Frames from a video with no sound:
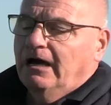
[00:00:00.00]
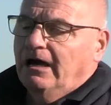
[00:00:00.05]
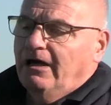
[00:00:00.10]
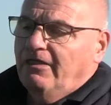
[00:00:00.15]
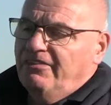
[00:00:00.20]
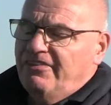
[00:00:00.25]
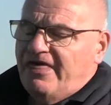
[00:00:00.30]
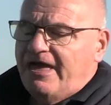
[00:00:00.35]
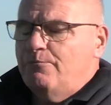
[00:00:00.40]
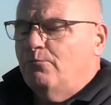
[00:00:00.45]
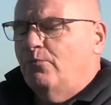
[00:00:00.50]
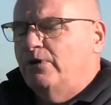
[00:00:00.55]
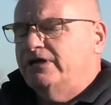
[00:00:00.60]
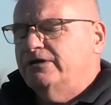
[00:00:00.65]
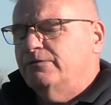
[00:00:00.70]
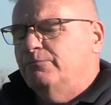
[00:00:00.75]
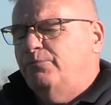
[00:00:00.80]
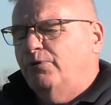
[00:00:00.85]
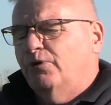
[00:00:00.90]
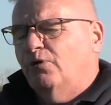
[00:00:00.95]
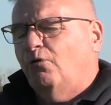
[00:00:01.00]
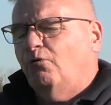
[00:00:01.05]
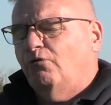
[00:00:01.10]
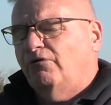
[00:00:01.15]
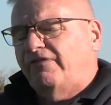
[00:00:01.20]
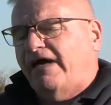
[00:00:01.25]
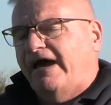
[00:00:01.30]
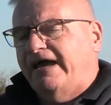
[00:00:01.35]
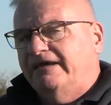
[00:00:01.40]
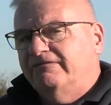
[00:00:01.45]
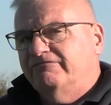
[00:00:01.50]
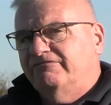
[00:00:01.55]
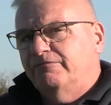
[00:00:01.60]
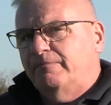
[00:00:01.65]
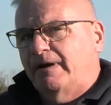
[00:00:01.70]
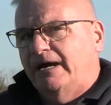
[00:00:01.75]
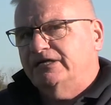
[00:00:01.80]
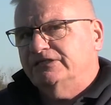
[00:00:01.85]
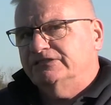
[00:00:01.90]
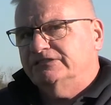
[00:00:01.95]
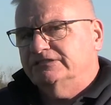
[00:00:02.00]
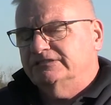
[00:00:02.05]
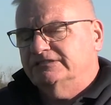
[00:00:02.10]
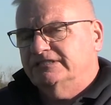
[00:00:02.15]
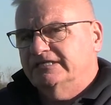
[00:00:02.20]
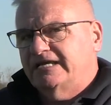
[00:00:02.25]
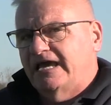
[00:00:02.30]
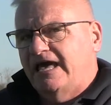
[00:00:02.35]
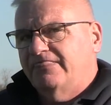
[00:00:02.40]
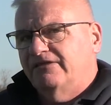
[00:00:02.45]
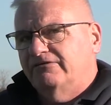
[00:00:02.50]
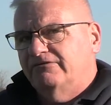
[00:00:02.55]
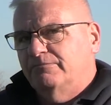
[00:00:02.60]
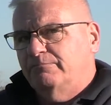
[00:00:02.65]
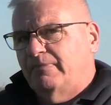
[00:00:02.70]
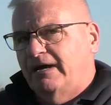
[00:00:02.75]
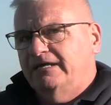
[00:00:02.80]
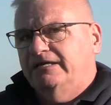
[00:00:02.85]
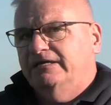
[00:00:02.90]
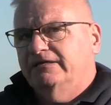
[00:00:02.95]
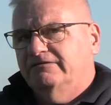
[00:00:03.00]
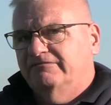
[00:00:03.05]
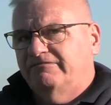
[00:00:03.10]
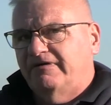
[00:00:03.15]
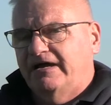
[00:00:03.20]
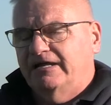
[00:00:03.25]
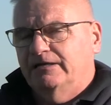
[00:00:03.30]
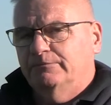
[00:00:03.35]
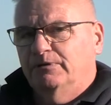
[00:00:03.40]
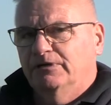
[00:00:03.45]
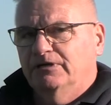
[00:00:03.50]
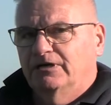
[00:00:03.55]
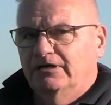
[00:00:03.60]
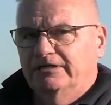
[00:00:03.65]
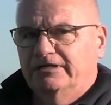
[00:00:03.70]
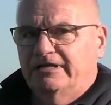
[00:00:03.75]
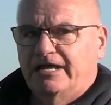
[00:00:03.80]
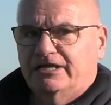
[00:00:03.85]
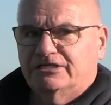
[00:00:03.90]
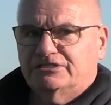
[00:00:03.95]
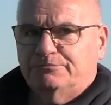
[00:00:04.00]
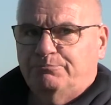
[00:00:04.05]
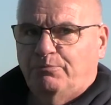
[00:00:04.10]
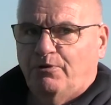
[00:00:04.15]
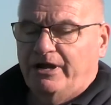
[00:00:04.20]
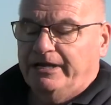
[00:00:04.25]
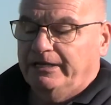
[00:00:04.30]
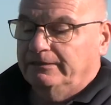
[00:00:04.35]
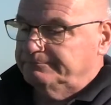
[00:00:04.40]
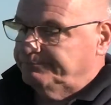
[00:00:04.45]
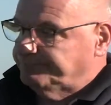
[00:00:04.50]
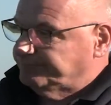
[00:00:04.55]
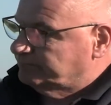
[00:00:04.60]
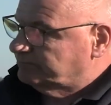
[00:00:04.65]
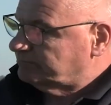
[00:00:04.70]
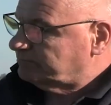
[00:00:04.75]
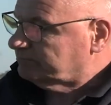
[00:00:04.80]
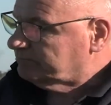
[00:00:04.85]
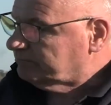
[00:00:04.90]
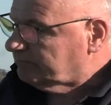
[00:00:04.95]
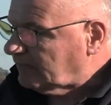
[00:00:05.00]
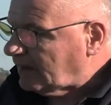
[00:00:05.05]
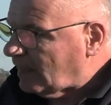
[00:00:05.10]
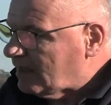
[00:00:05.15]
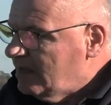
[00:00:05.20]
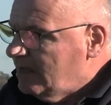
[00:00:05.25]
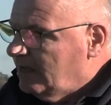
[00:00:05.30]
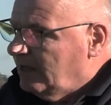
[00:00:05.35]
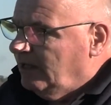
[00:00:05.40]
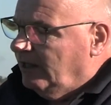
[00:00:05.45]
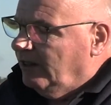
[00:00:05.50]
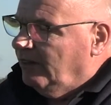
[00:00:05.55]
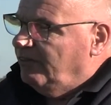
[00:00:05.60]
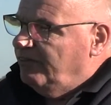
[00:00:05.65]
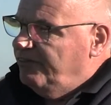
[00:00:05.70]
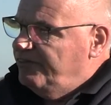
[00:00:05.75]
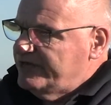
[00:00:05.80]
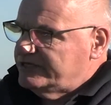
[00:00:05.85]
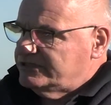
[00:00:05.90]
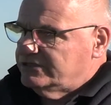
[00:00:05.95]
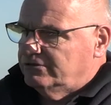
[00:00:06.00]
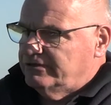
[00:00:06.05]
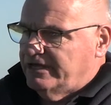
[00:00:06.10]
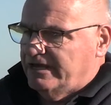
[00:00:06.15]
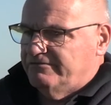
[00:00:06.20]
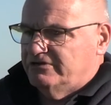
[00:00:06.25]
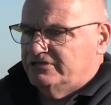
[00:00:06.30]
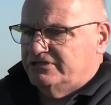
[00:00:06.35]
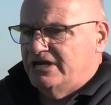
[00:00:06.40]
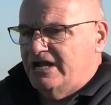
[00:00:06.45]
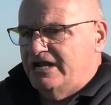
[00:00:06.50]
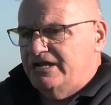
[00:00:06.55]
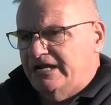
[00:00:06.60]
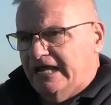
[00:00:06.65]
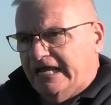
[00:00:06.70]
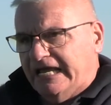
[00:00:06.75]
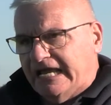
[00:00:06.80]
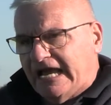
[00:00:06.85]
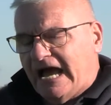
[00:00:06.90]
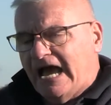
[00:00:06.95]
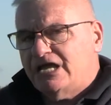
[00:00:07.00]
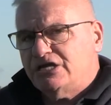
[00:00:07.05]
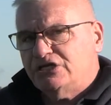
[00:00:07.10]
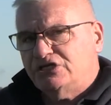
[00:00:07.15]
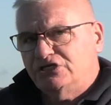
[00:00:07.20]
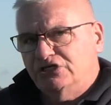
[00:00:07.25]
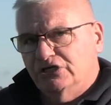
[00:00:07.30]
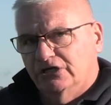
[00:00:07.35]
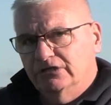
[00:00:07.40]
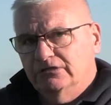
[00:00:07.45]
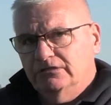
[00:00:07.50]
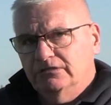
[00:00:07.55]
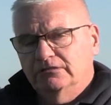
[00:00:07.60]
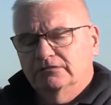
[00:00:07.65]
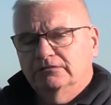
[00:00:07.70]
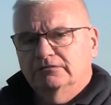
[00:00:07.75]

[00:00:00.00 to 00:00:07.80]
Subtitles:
and then we can put all of that information together and make it available early next spring. This will give us an indication